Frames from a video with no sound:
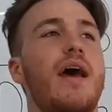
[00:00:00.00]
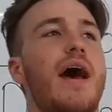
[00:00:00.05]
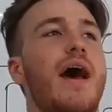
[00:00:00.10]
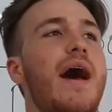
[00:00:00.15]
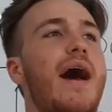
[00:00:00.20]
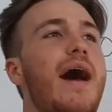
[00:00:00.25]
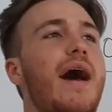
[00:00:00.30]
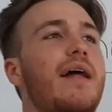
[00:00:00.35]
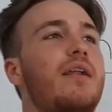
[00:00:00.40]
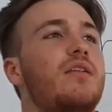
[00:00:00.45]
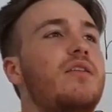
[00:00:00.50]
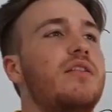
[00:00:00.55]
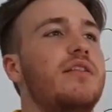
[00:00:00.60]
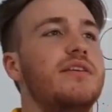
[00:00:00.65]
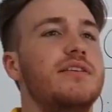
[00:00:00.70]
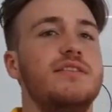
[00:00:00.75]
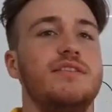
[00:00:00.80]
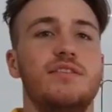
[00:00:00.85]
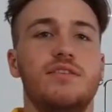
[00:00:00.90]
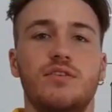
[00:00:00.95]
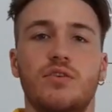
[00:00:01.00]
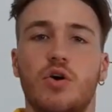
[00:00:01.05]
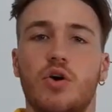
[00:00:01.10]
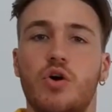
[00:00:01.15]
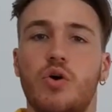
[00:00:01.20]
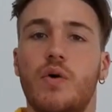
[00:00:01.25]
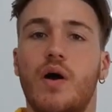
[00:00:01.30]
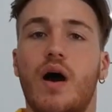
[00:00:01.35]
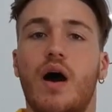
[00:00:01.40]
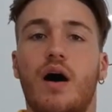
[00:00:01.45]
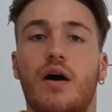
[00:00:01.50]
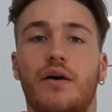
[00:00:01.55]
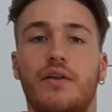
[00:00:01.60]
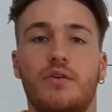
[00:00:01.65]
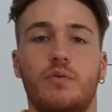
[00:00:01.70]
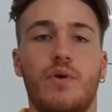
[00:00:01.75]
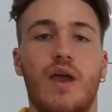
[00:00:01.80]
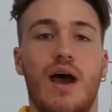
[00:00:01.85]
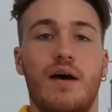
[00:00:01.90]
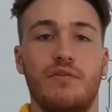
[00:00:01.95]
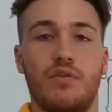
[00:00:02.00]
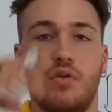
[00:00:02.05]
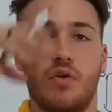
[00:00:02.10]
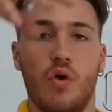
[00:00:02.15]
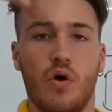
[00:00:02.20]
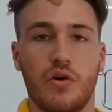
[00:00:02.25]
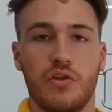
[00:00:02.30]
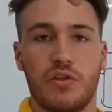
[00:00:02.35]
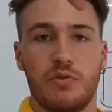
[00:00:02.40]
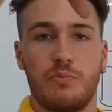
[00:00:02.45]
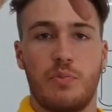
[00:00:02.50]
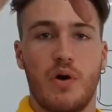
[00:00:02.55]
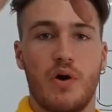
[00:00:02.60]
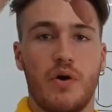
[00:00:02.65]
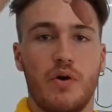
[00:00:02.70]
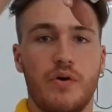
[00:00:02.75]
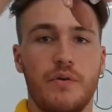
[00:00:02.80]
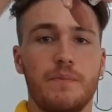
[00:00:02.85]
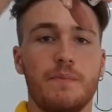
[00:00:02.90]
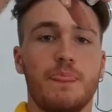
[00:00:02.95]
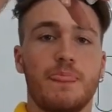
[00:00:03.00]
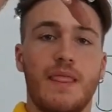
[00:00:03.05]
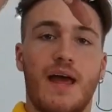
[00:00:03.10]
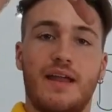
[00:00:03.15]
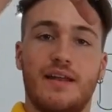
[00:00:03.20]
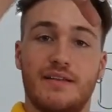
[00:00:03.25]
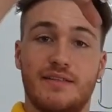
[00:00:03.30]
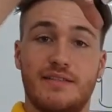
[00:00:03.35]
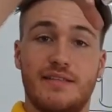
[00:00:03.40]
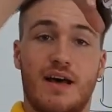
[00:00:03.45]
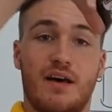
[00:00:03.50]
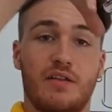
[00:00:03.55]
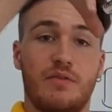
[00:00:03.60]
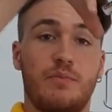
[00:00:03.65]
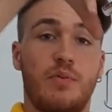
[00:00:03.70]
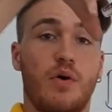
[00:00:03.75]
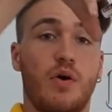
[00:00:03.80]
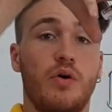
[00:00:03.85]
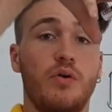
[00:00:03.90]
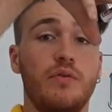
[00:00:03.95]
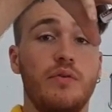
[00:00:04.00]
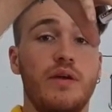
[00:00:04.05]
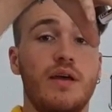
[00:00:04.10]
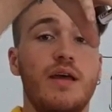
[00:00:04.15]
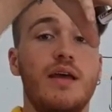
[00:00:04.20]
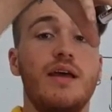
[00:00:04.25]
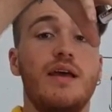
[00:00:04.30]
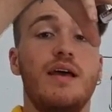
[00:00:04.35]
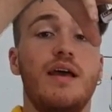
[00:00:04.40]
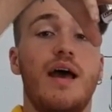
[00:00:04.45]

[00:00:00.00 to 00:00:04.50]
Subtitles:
and the snow we have the North Pole and the South Pole,